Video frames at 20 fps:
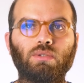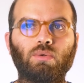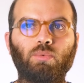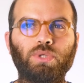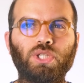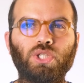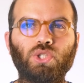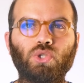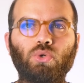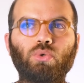
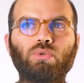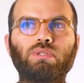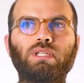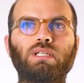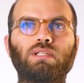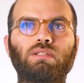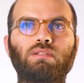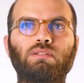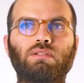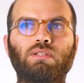We know
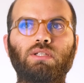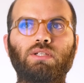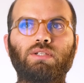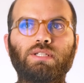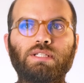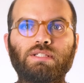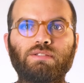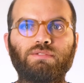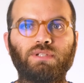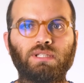that there
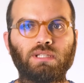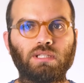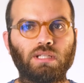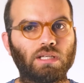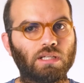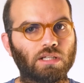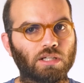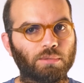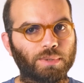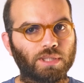is funding
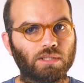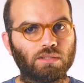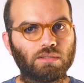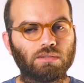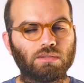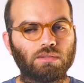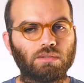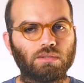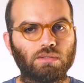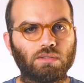coming
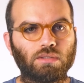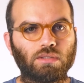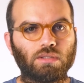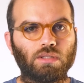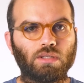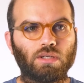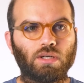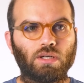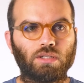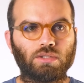
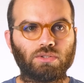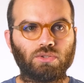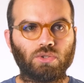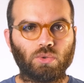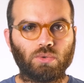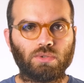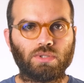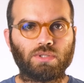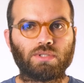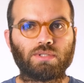there are
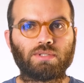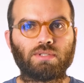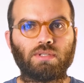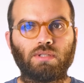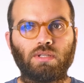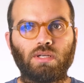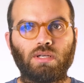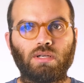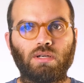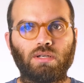donors and
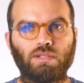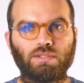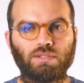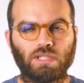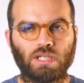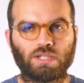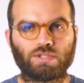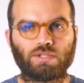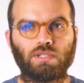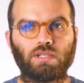there are
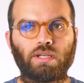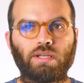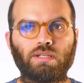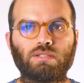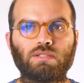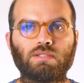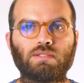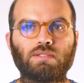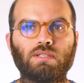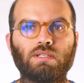international
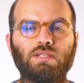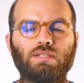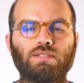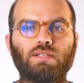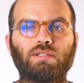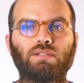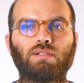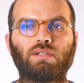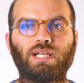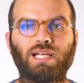agencies
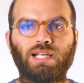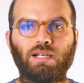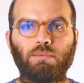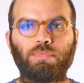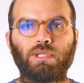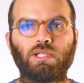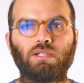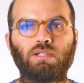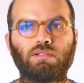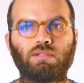that are
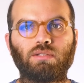helping